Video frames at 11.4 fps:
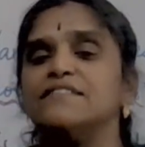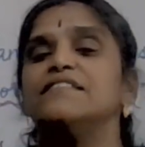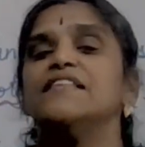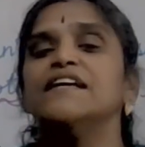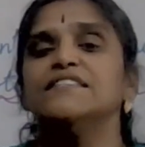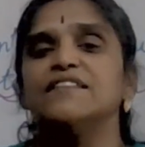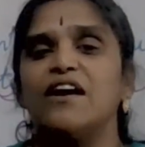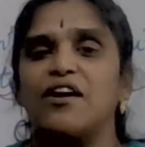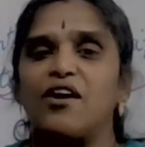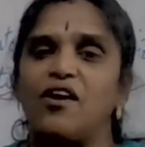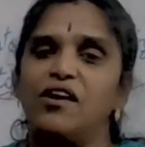These
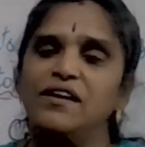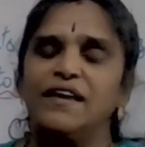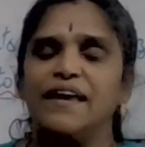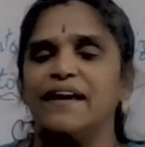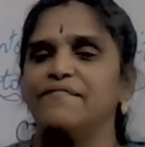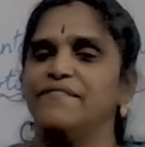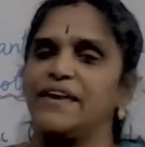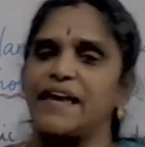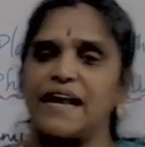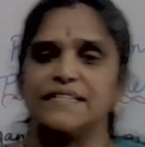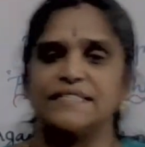are all we
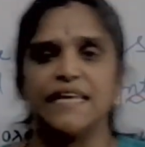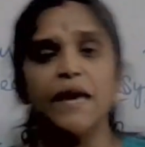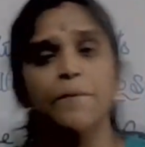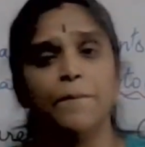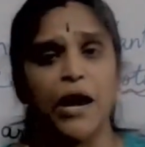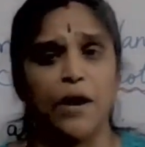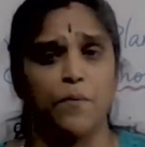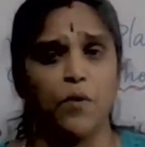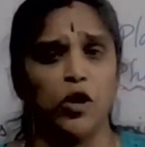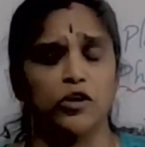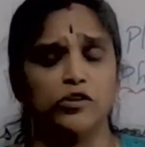can say
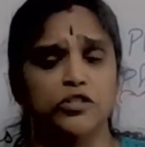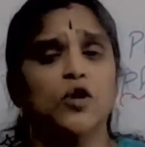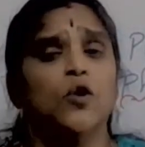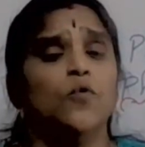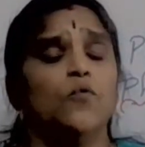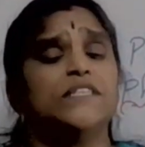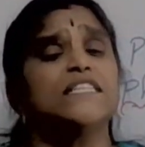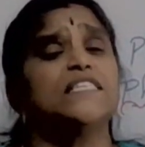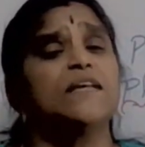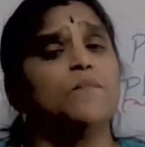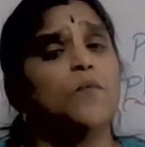biomolecules. Which is
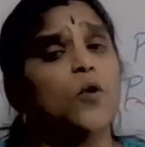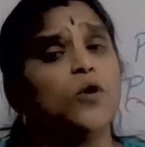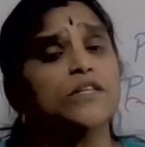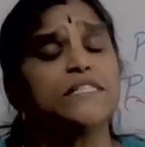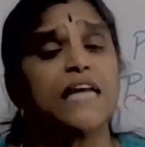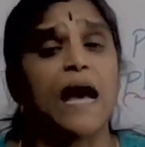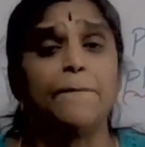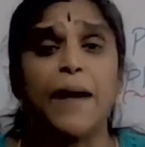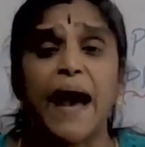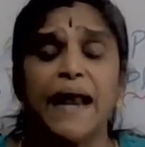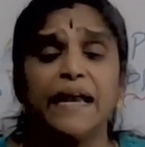the most
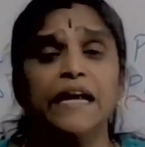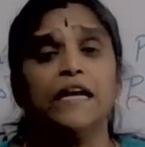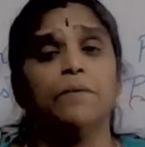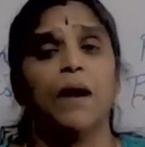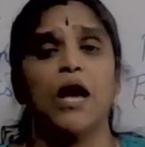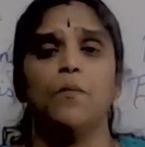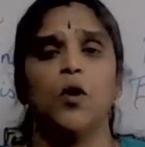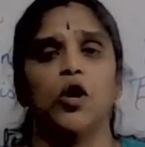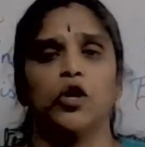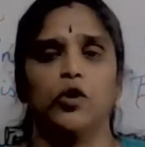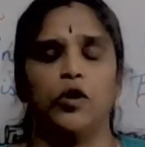abundant
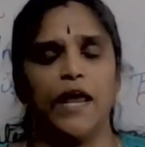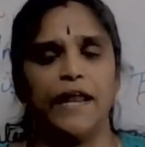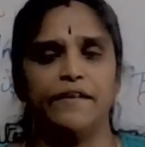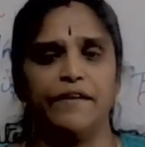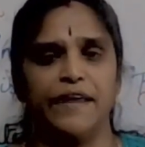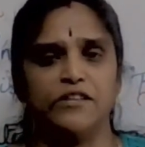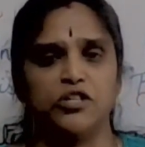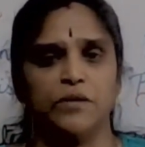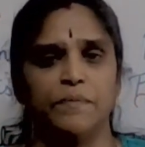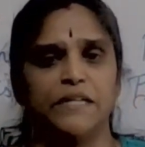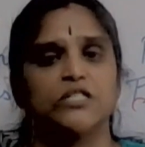biomolecule in the
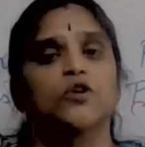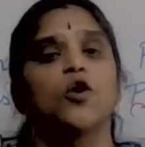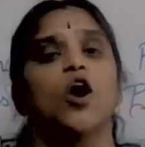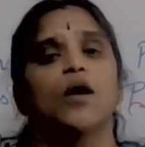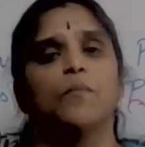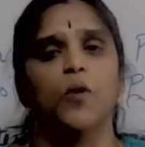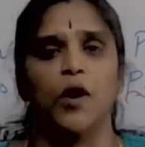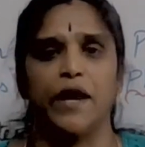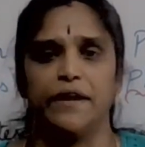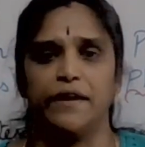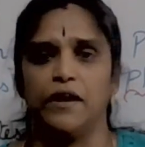nature means
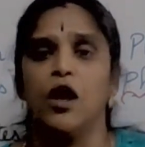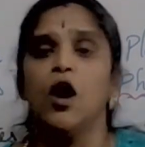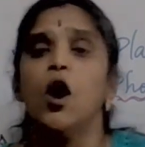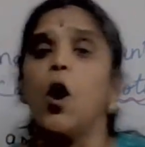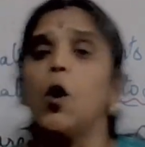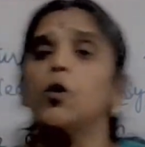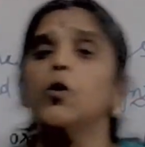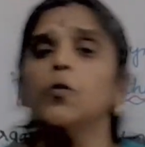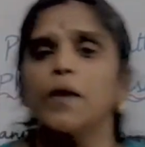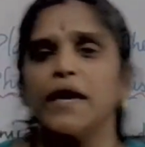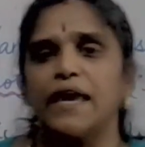carbohydrate. How do
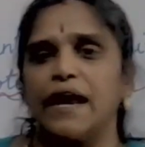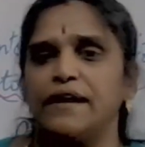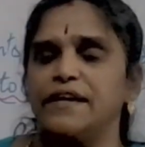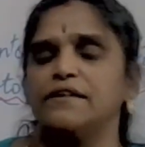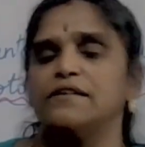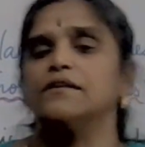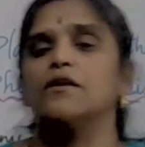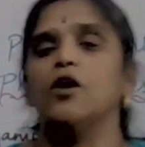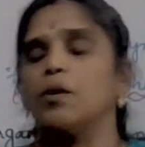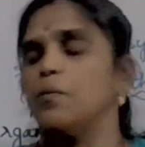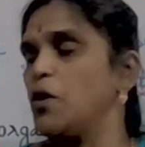we get that
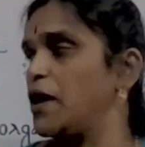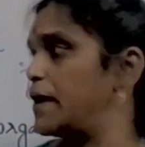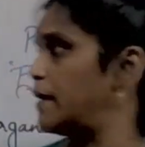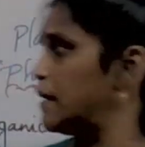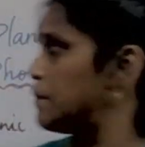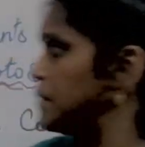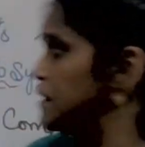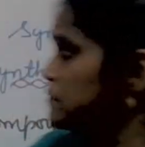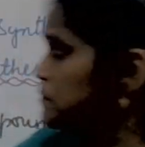carbohydrate?